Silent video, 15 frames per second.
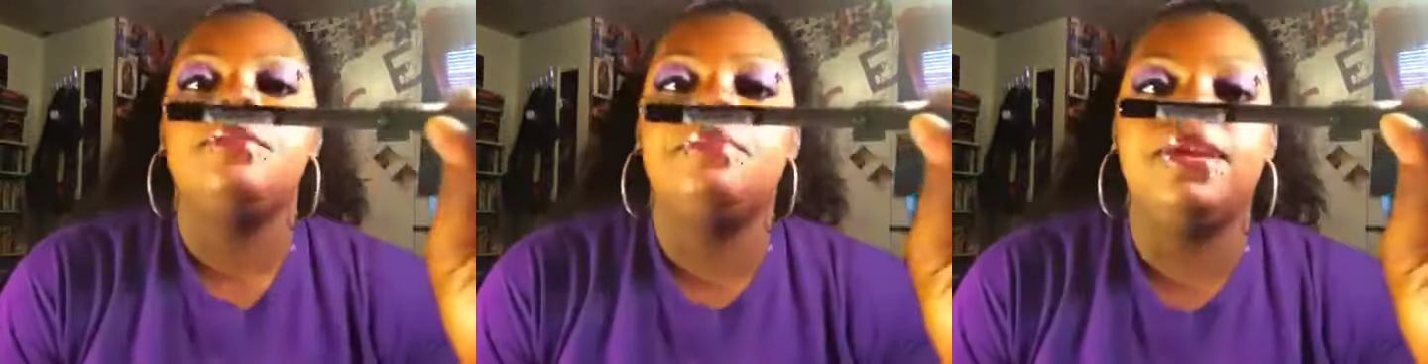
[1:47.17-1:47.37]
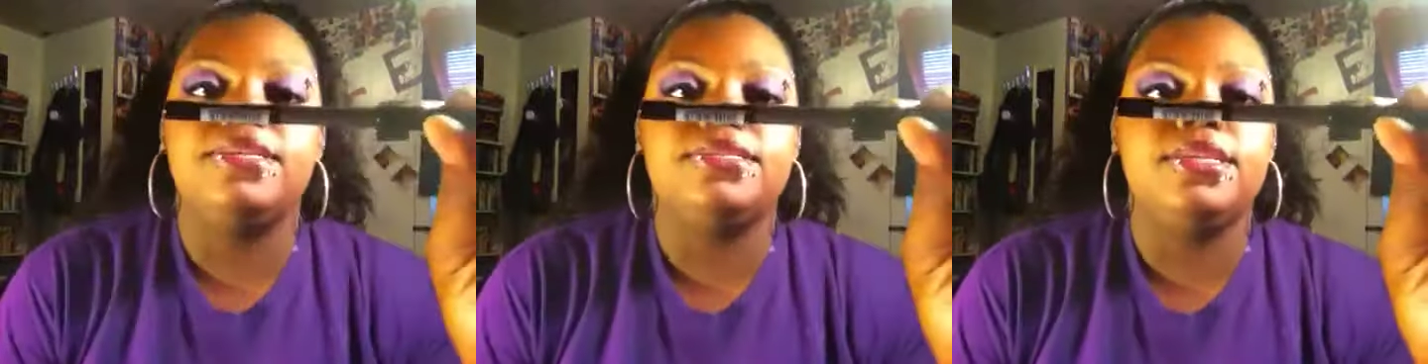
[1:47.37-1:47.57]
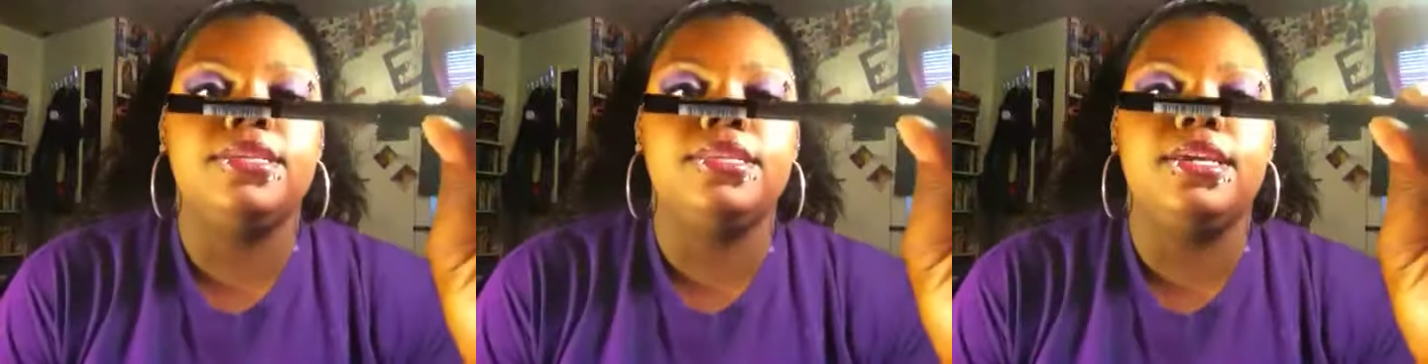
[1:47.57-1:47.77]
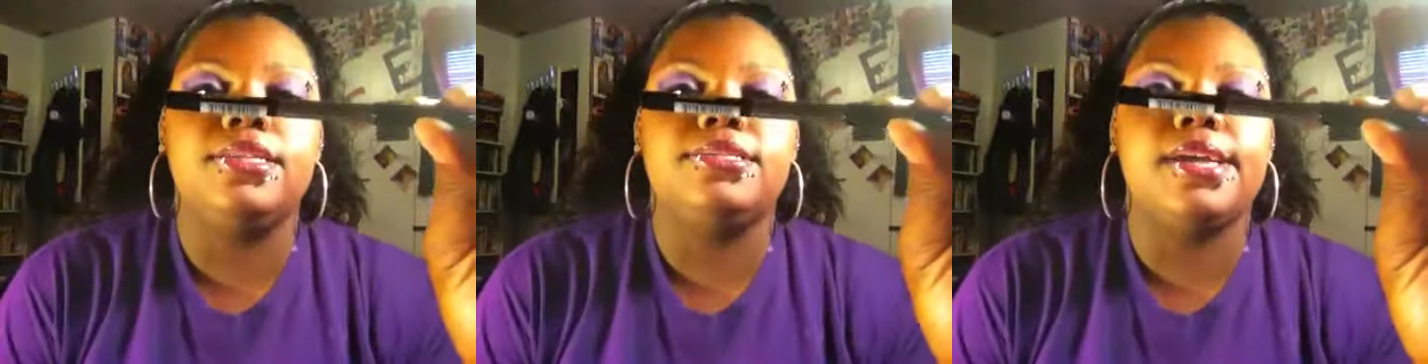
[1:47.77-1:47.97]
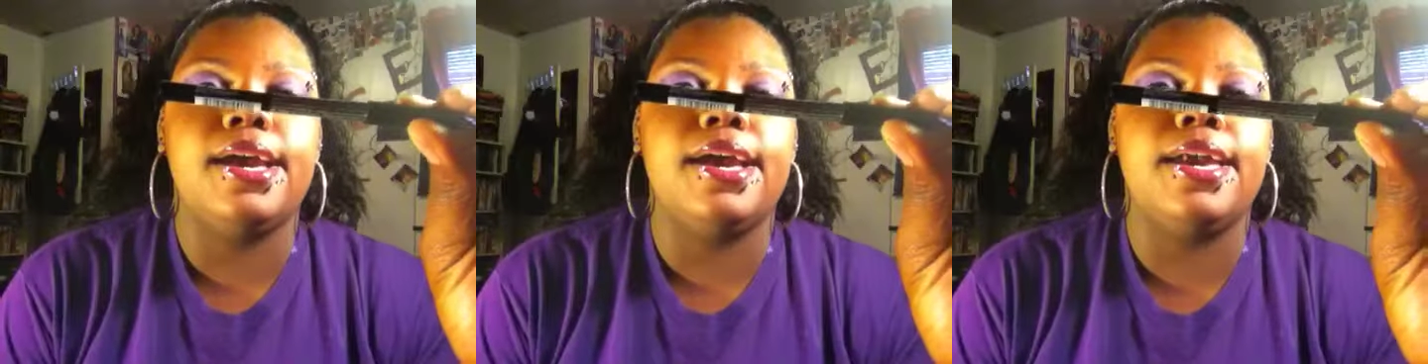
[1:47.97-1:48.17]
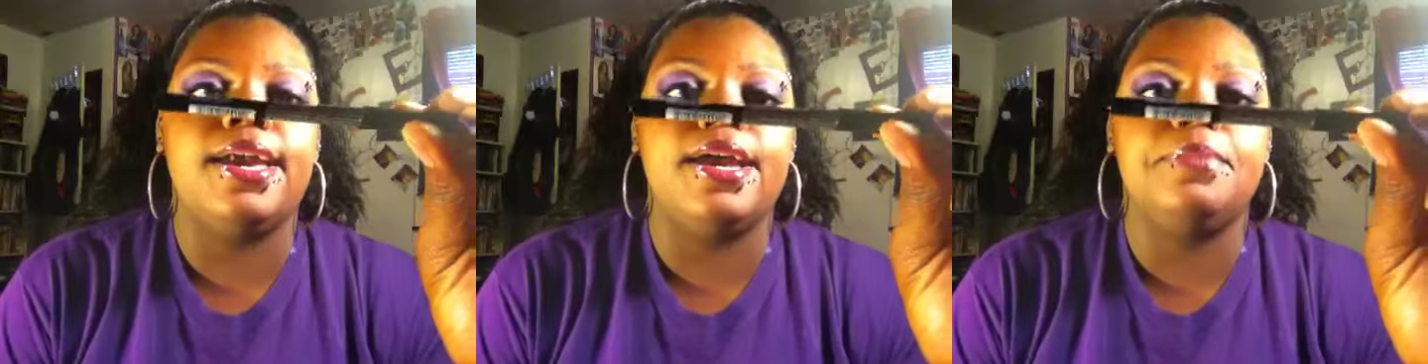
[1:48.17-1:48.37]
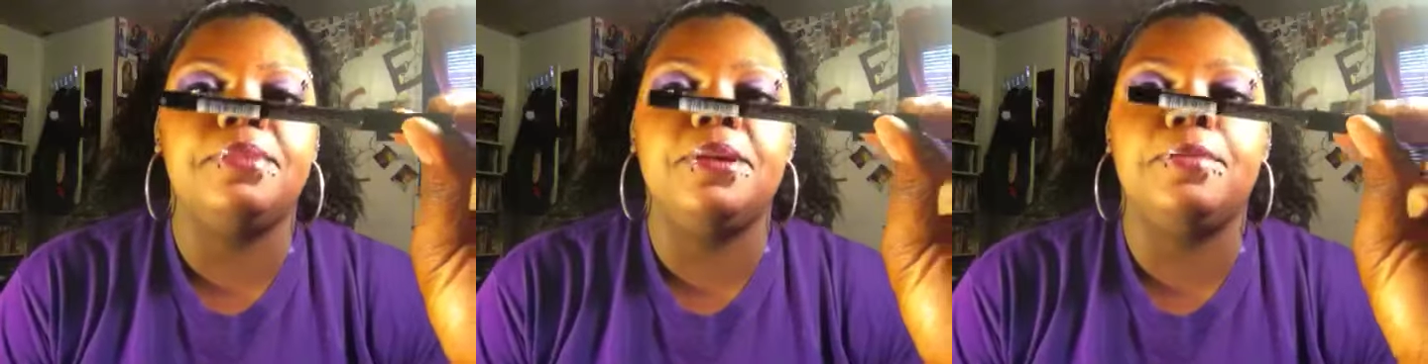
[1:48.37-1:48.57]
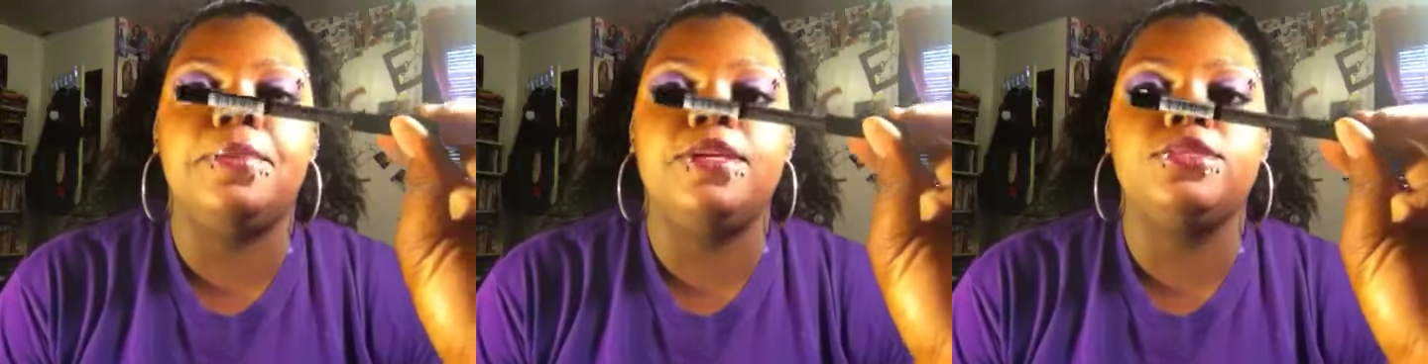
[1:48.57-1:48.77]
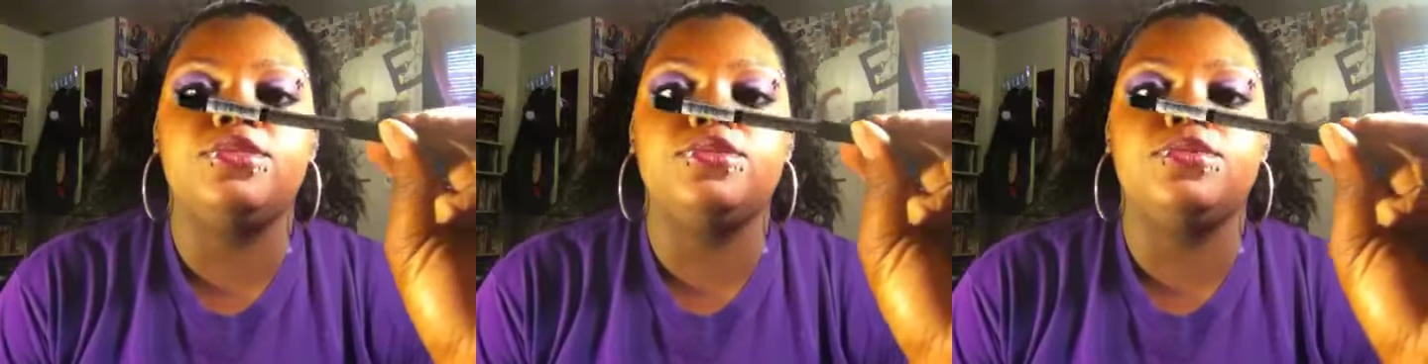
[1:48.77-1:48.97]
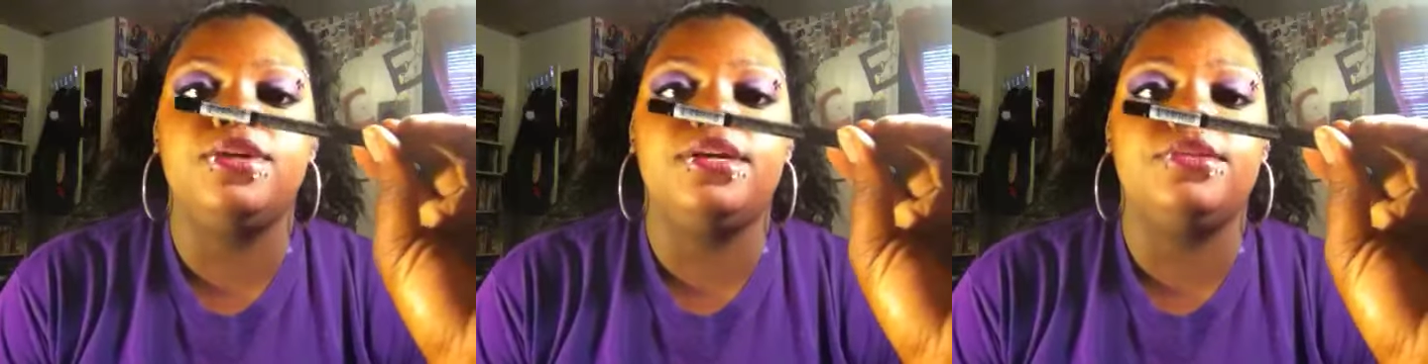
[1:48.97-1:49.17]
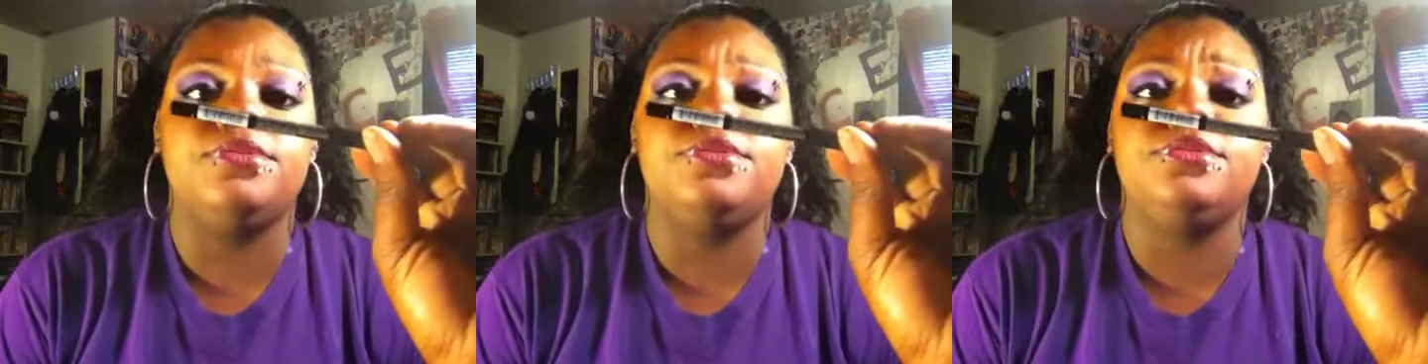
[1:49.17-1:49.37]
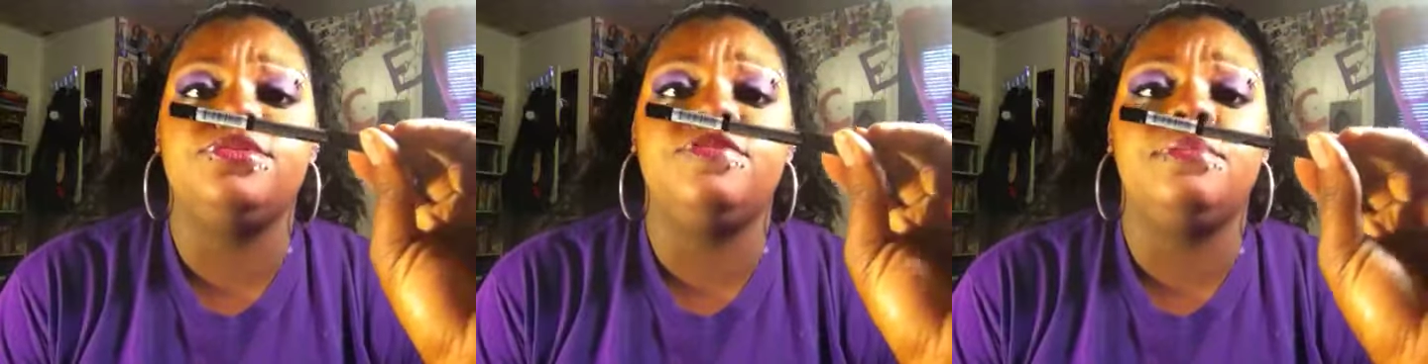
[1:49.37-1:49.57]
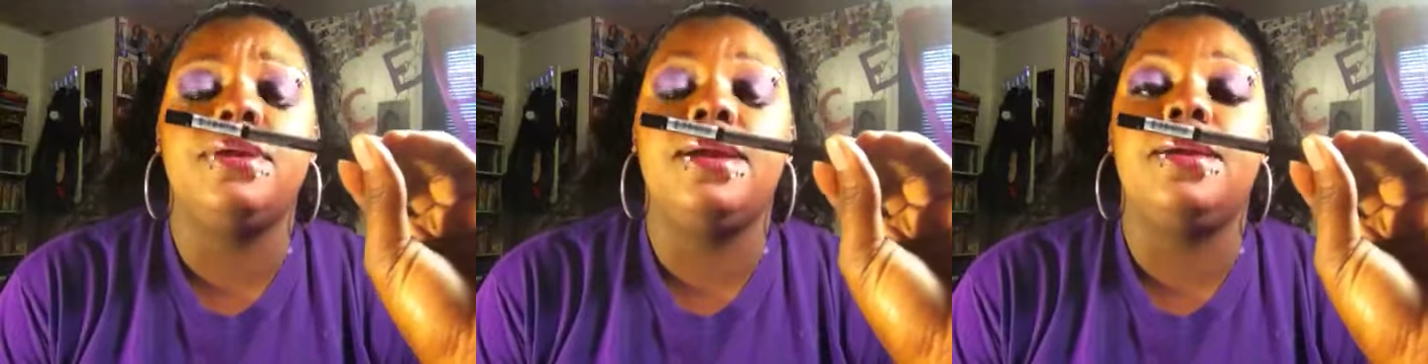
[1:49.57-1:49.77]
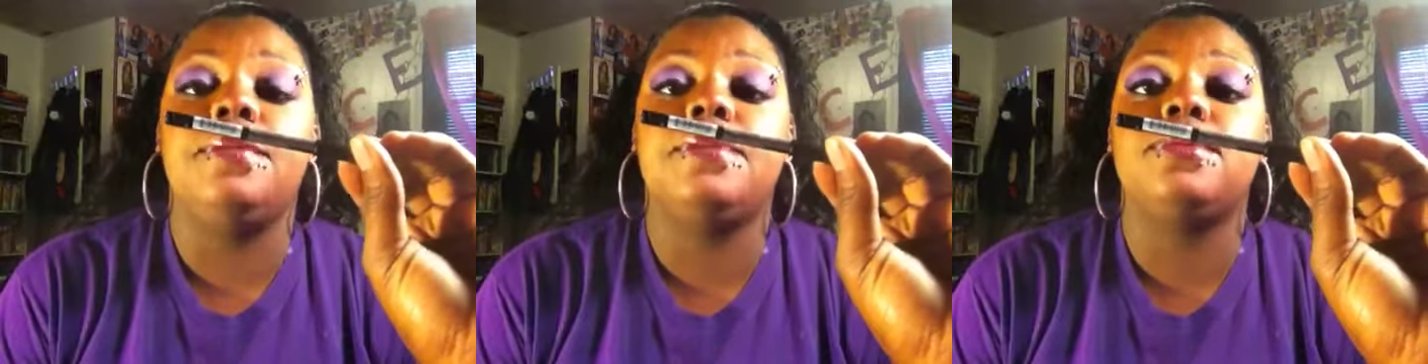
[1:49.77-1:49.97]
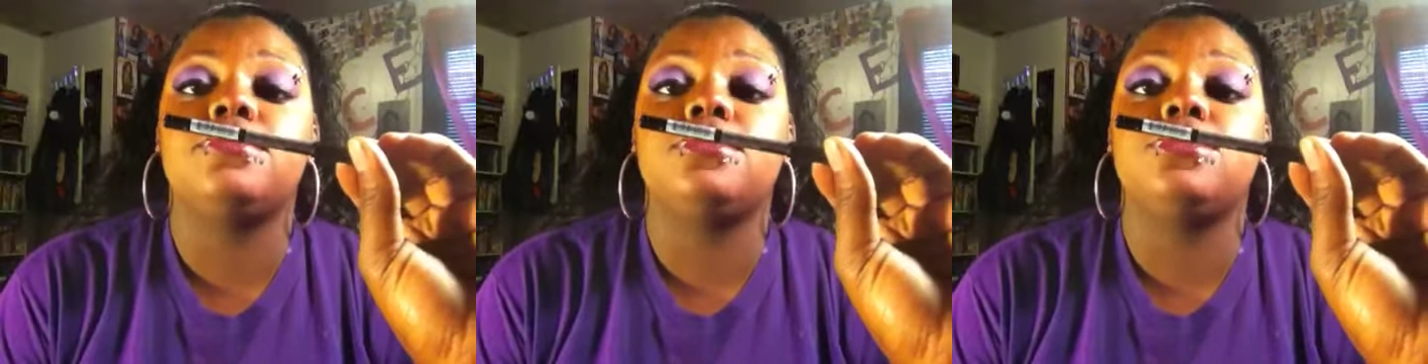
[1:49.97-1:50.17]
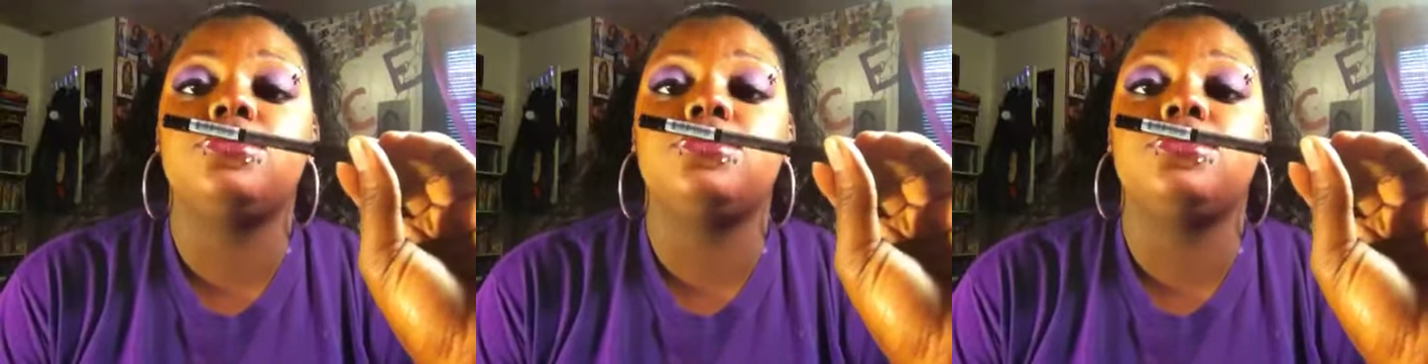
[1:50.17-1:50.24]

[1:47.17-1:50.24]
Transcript: Basic NYX eye eyebrow pencil. I don't use it for my eyebrows.